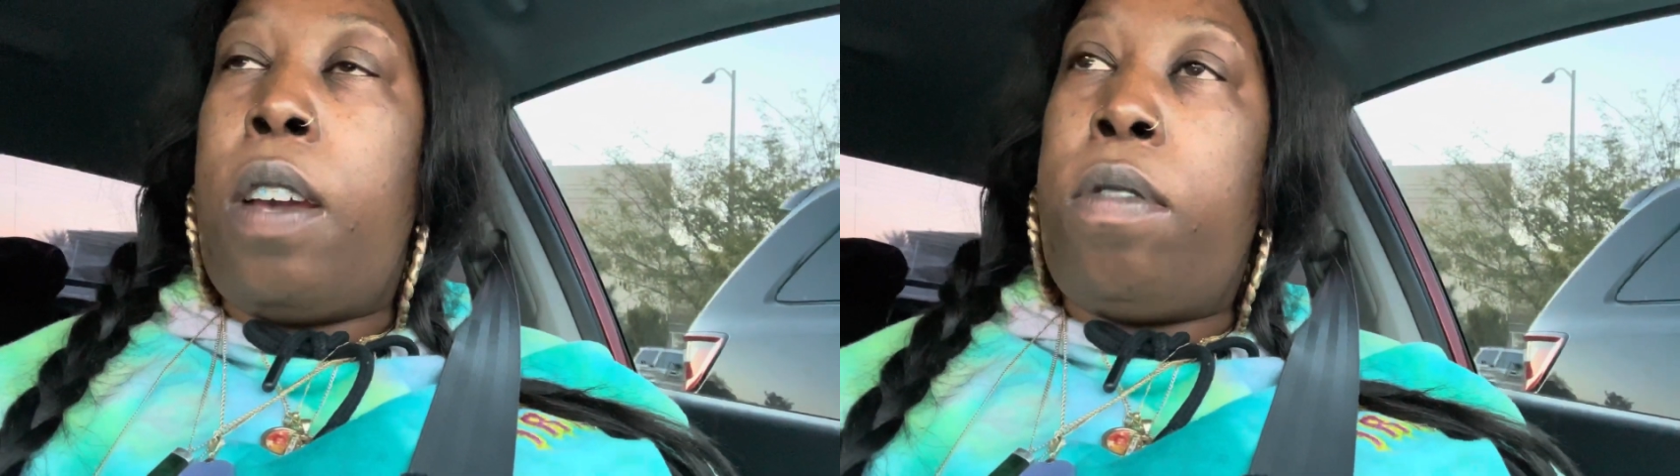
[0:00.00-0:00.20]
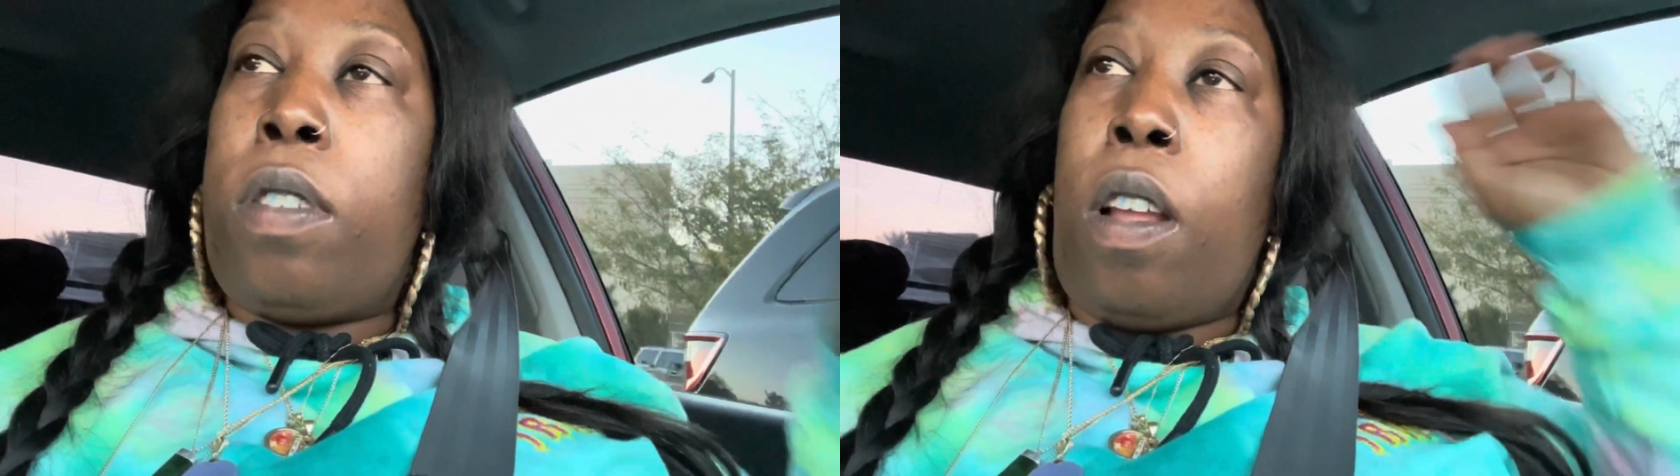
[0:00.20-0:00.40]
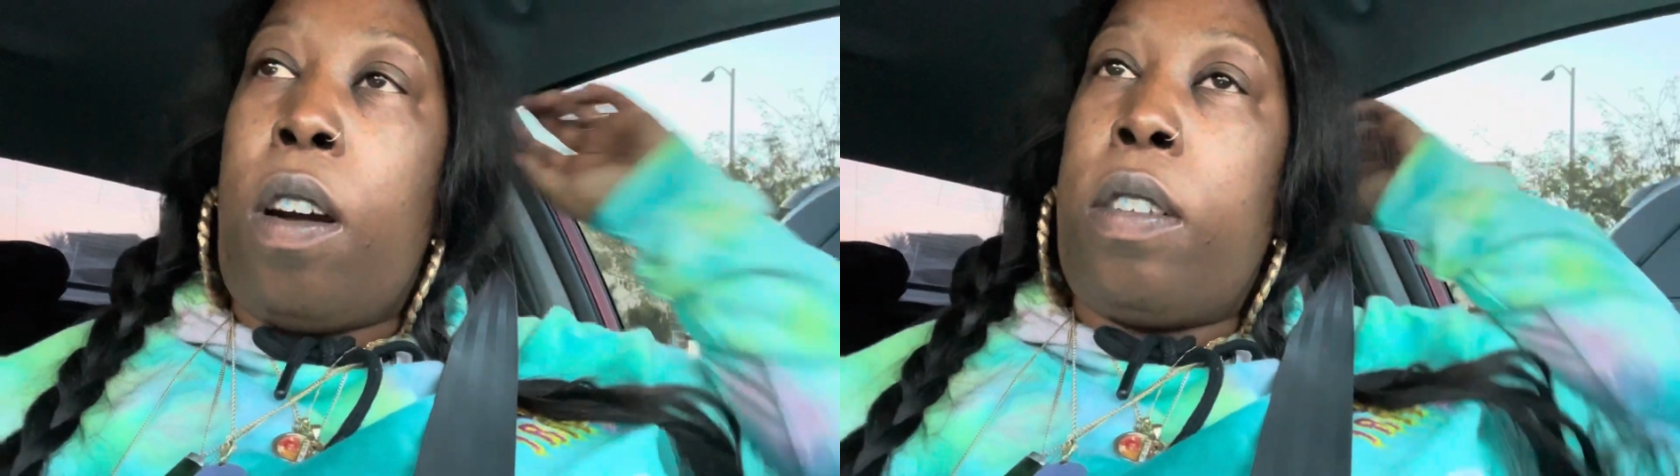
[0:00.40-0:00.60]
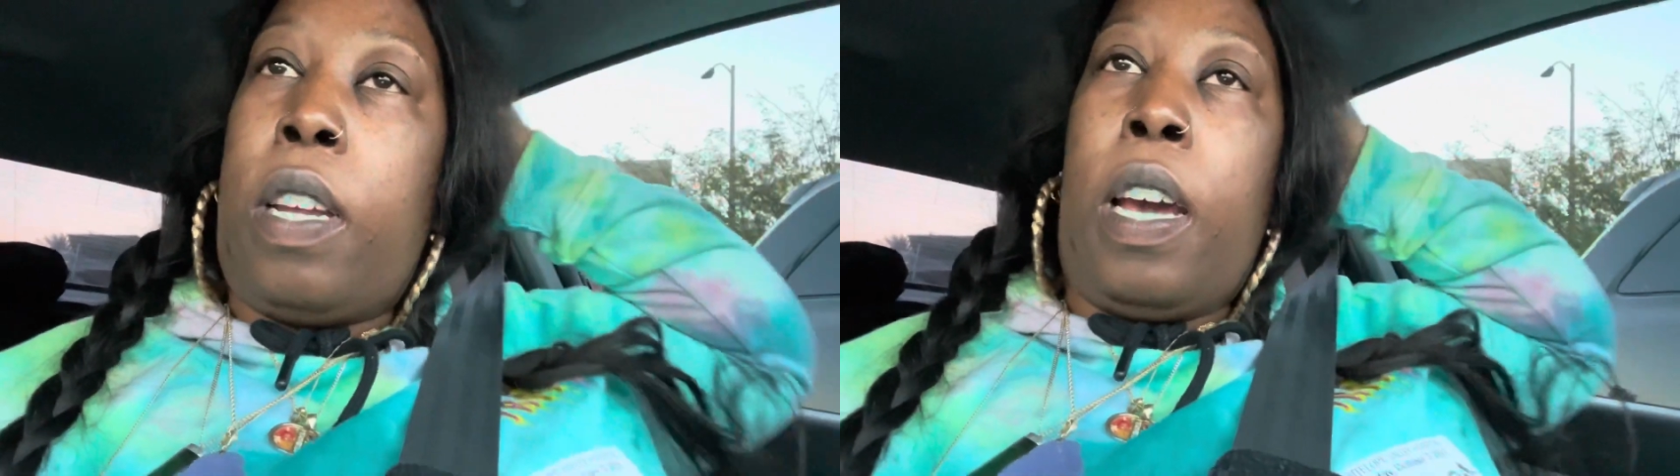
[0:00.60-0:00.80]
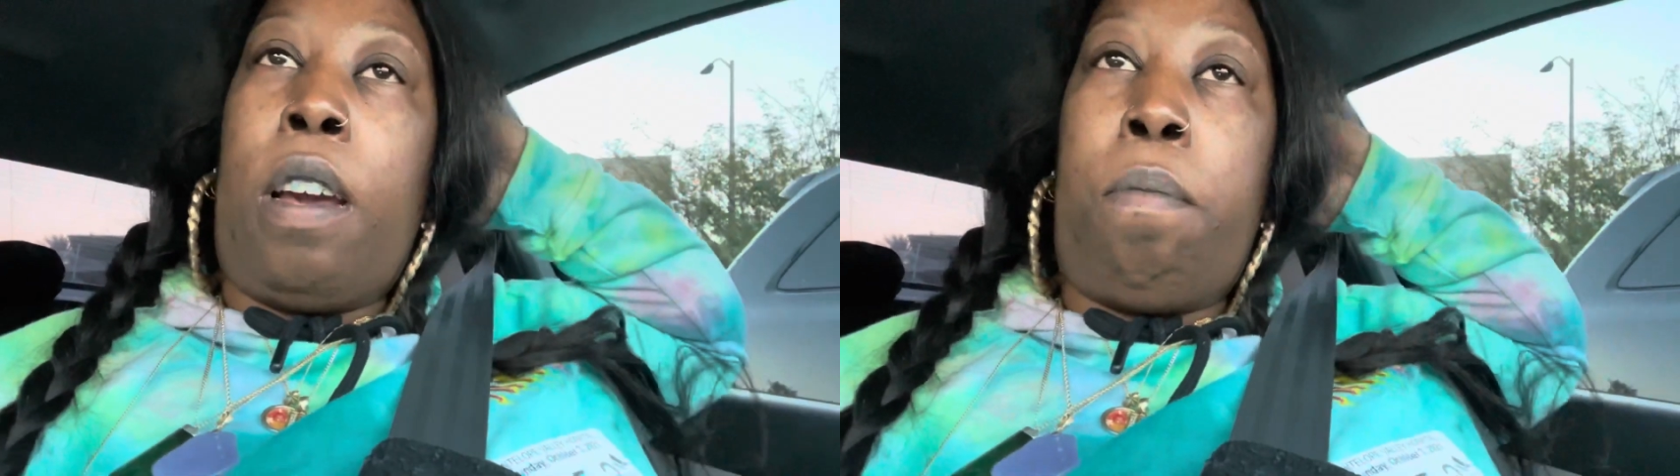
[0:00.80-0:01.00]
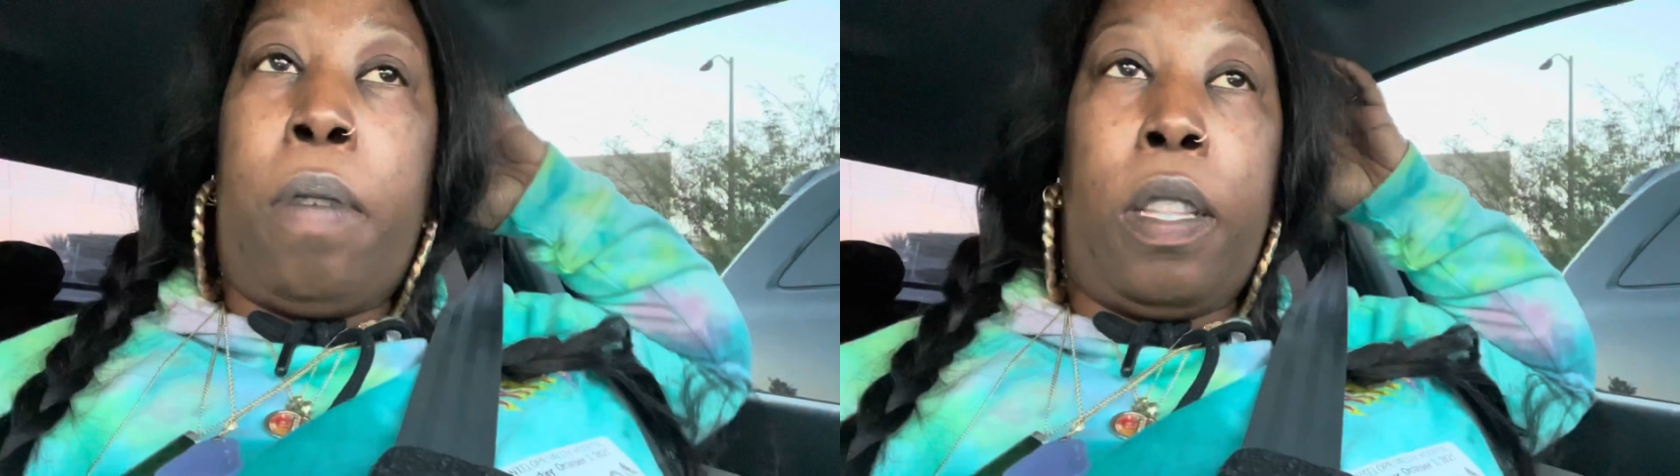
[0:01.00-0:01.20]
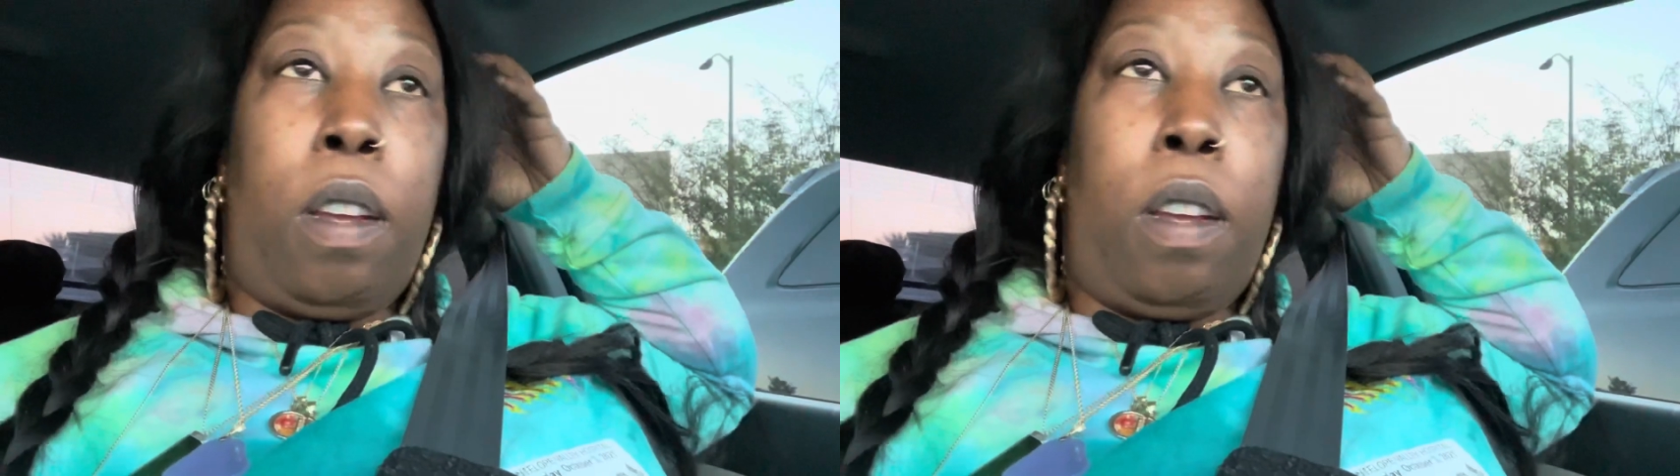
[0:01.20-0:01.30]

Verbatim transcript: It was a long day. I'm about,